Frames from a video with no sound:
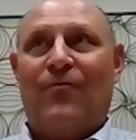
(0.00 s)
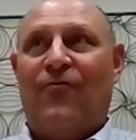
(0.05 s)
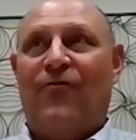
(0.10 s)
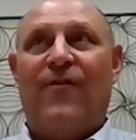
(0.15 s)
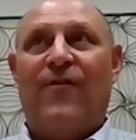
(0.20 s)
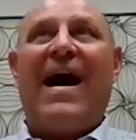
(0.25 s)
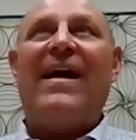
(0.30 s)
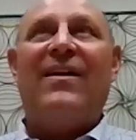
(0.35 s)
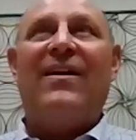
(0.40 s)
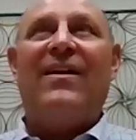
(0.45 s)

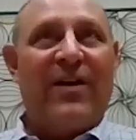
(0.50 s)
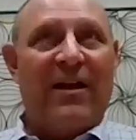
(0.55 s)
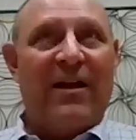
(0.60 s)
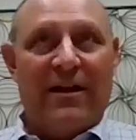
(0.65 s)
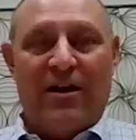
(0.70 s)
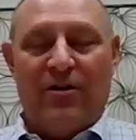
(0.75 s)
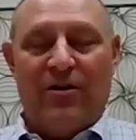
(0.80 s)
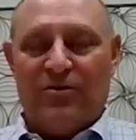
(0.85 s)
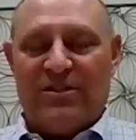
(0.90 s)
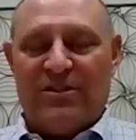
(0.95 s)
5
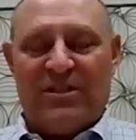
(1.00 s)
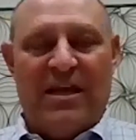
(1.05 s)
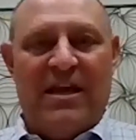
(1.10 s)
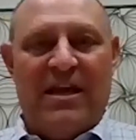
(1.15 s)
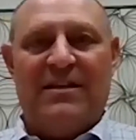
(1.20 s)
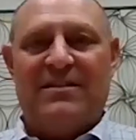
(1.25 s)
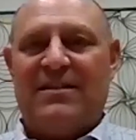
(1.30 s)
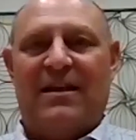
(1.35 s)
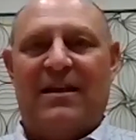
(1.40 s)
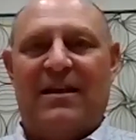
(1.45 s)

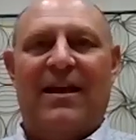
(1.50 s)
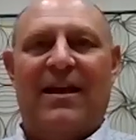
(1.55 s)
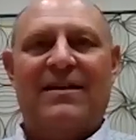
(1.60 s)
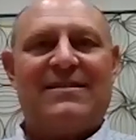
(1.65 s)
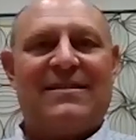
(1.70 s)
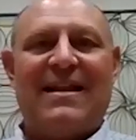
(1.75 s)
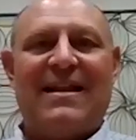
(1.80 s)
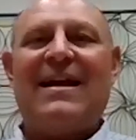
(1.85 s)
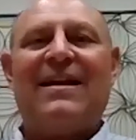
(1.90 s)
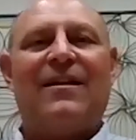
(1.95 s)
LLCs,
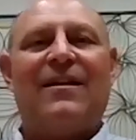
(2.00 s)
it's not